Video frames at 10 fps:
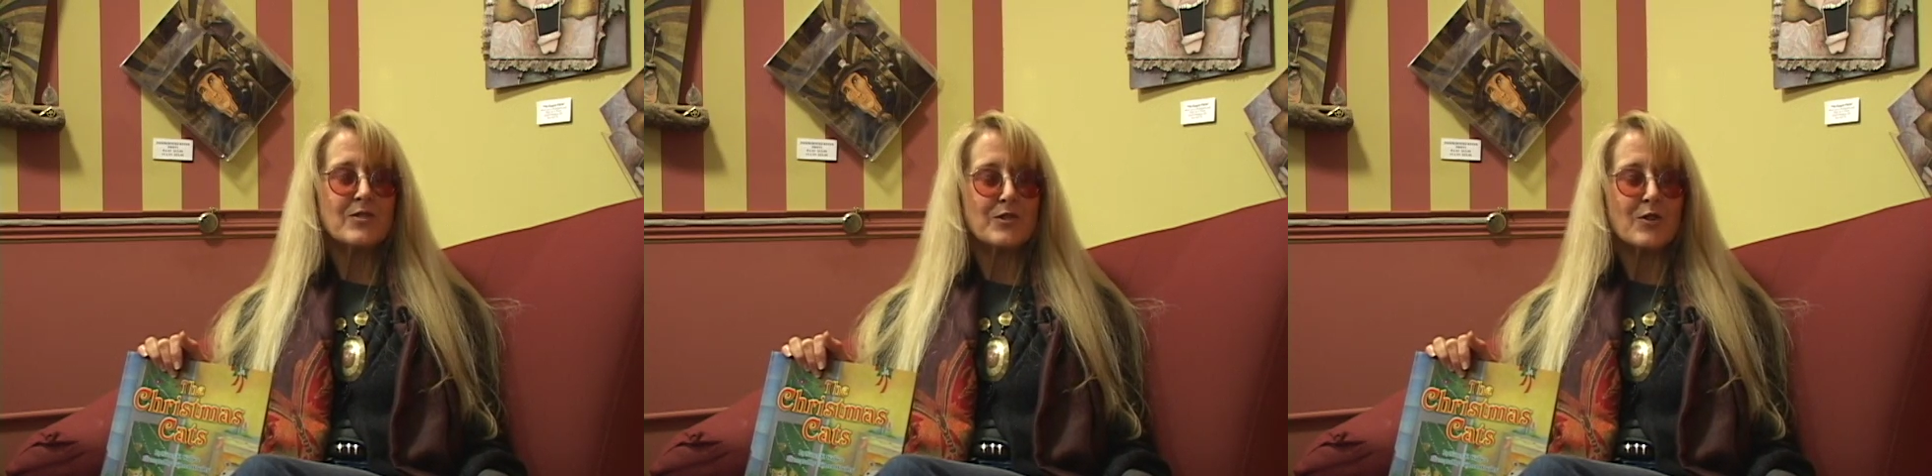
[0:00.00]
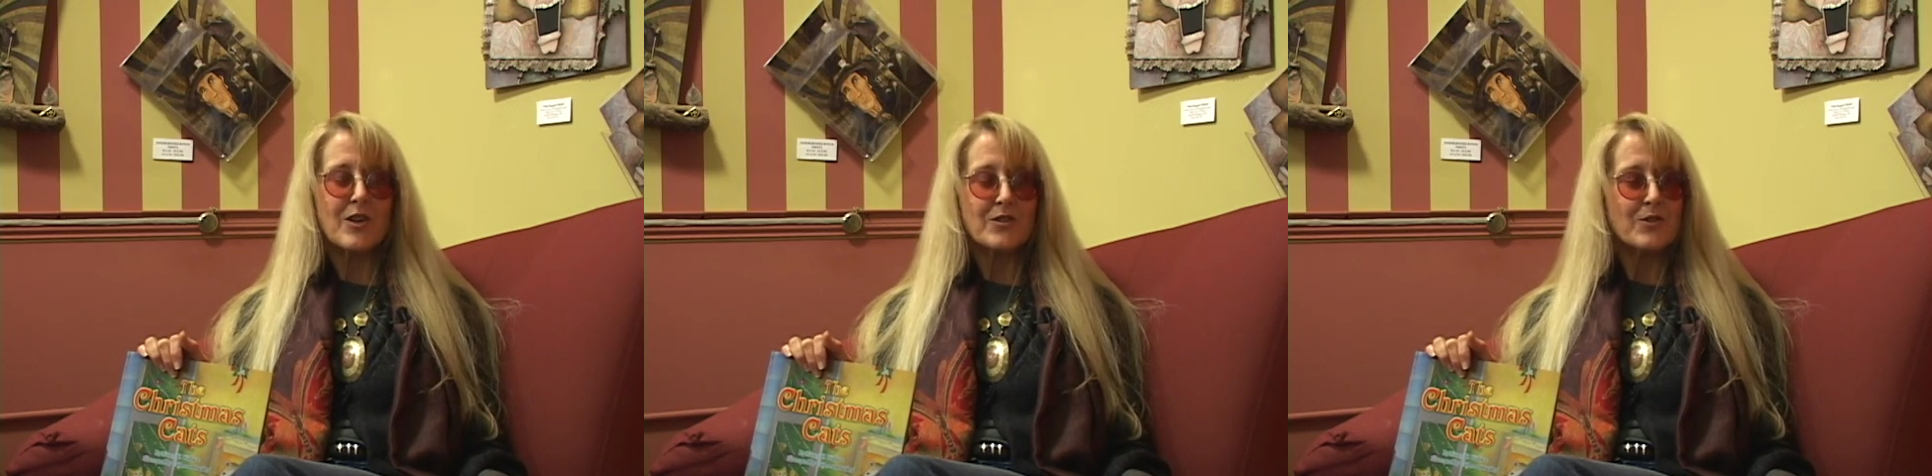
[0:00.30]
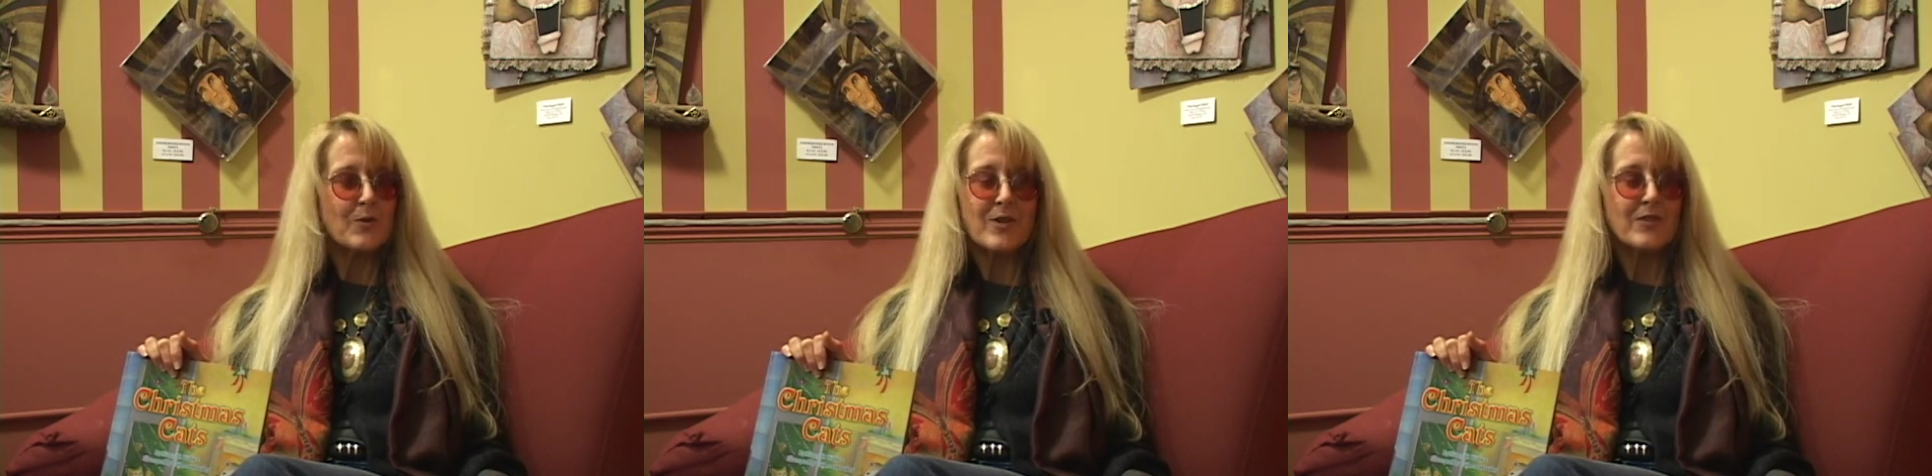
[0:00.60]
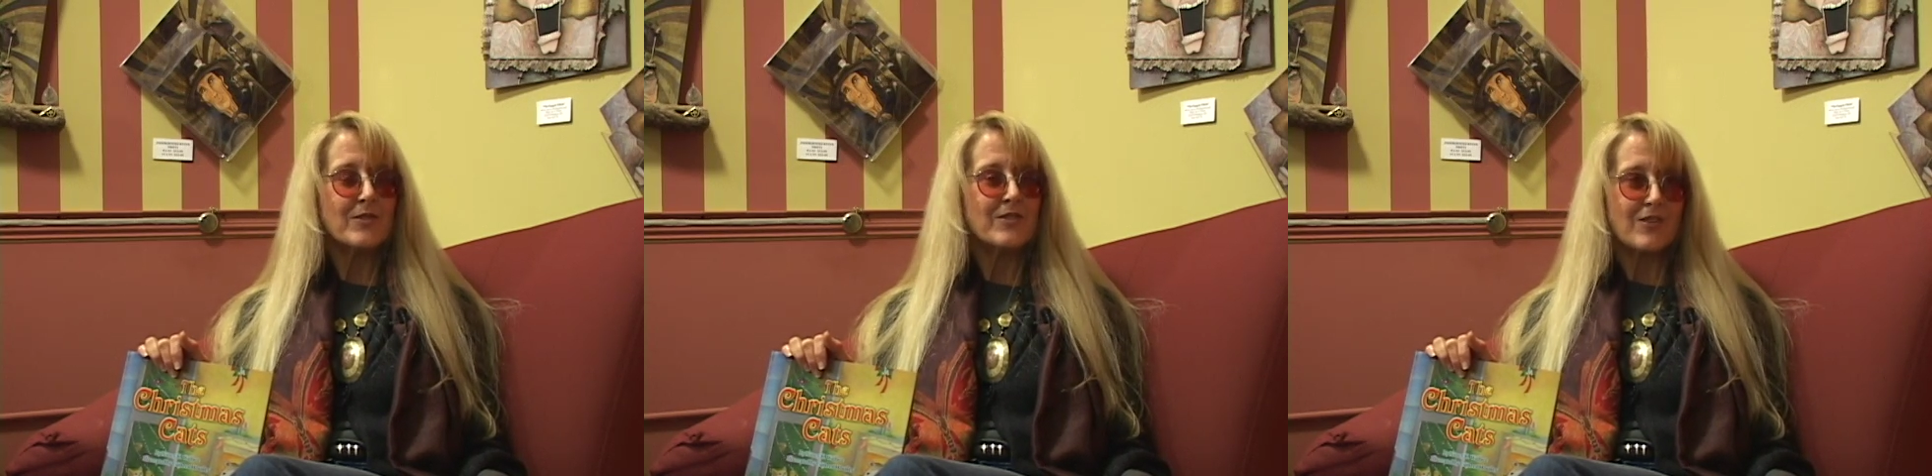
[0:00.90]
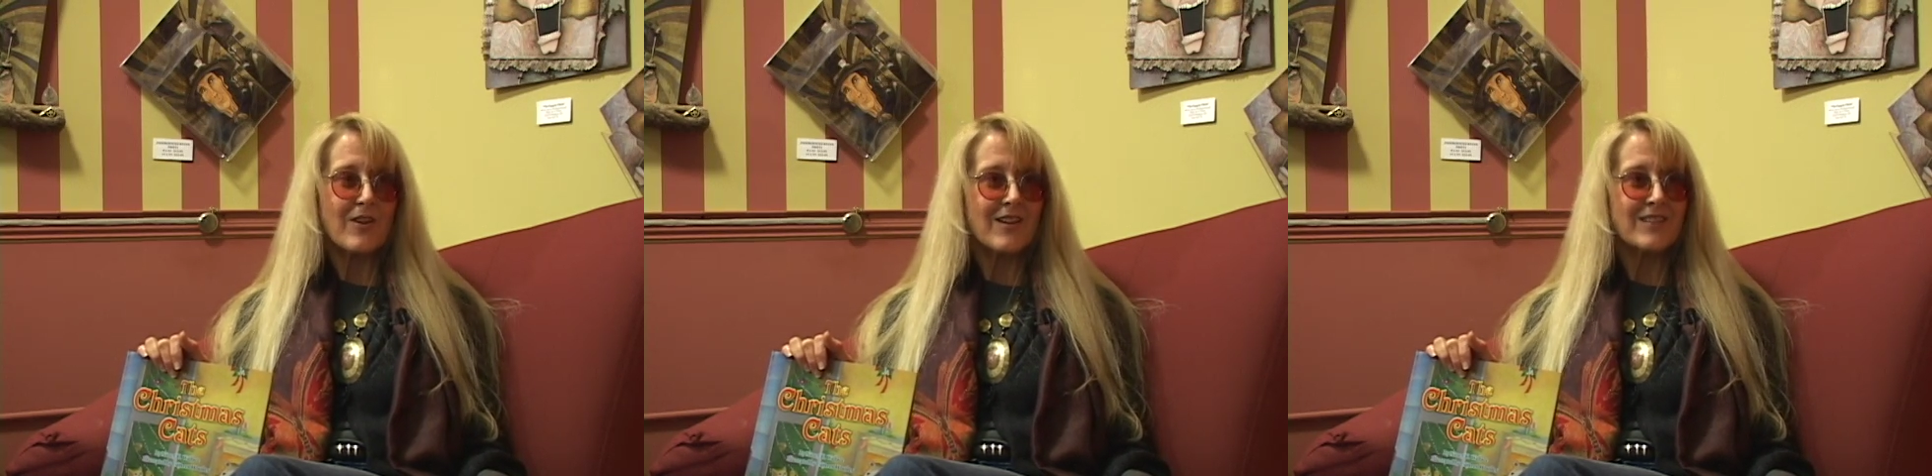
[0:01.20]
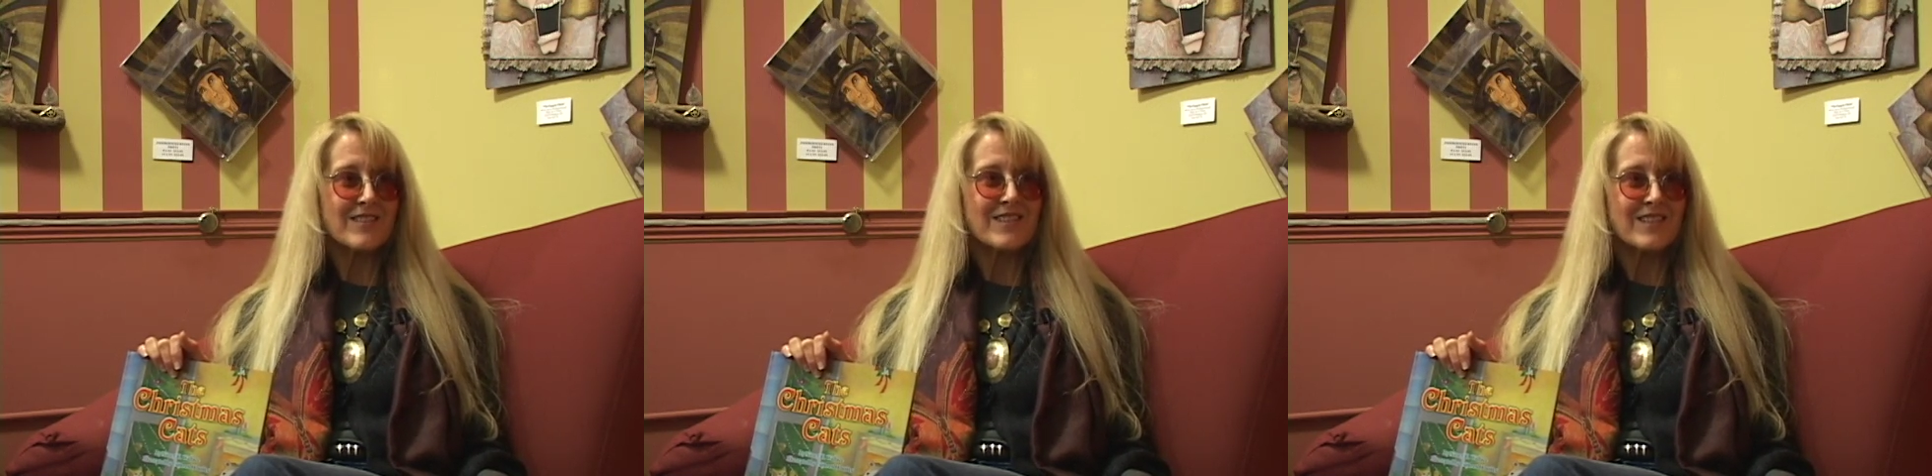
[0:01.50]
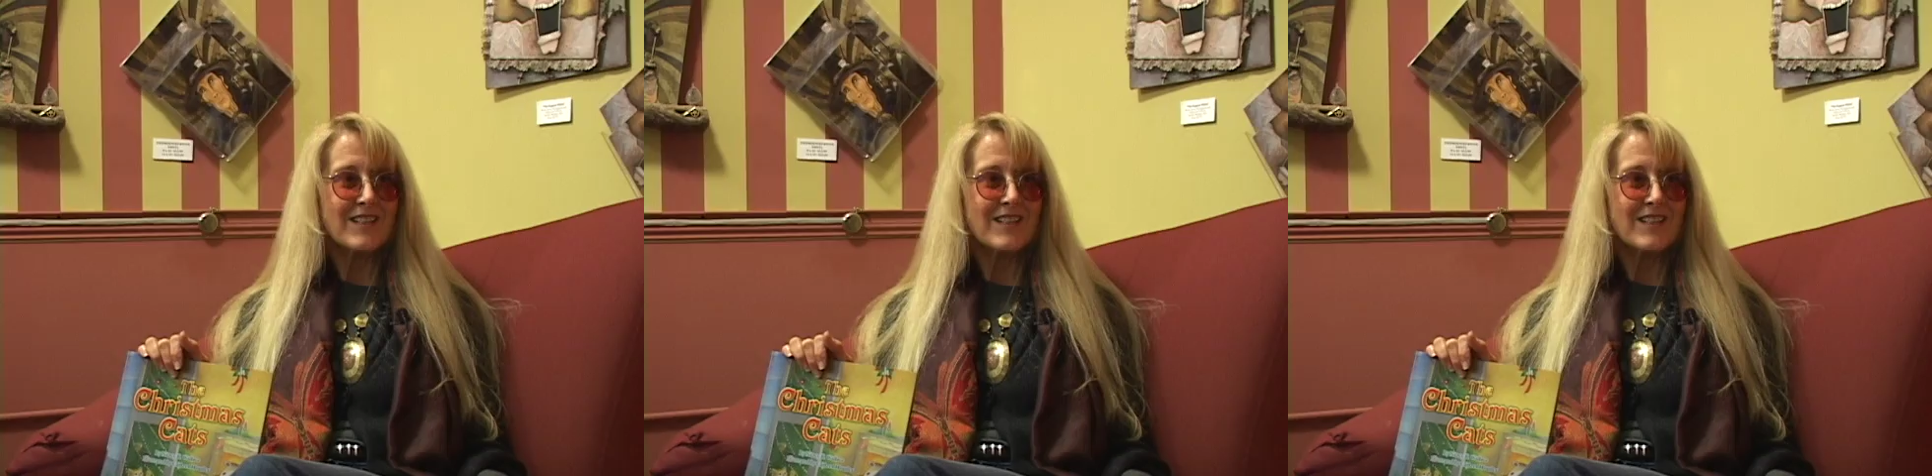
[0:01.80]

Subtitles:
to draw 200 dogs.